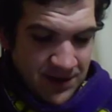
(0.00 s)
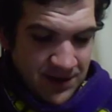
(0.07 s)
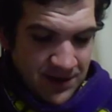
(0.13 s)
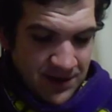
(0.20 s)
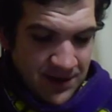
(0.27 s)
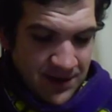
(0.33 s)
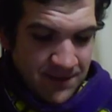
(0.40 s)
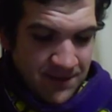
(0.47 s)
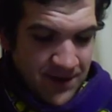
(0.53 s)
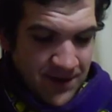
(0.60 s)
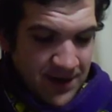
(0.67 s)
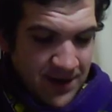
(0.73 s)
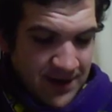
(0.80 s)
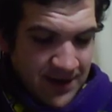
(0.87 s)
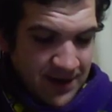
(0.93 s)
them very
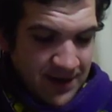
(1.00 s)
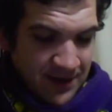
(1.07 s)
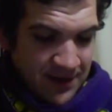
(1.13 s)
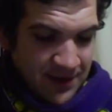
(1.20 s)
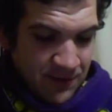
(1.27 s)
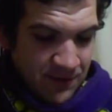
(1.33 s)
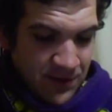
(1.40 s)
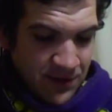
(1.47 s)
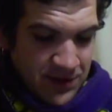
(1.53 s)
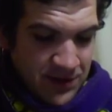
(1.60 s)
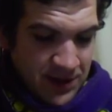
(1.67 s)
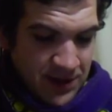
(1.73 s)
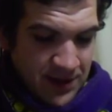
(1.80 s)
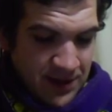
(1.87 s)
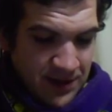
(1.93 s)
likely that the words
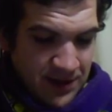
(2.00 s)
had